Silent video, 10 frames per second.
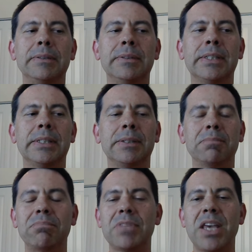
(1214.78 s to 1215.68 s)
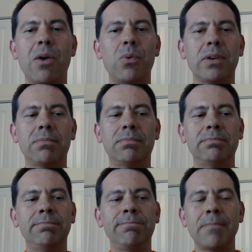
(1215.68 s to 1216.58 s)
um, yeah we,
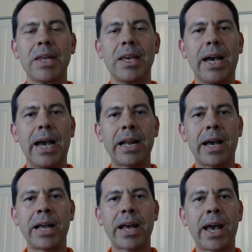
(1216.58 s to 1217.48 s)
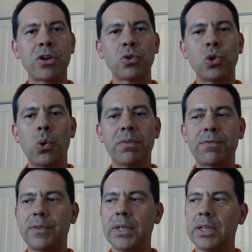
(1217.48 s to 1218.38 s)
I, I, I don't know if
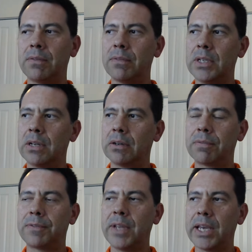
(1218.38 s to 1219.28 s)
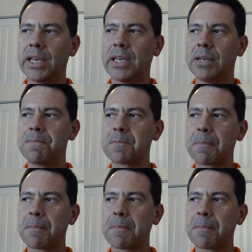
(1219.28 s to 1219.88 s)
you know if they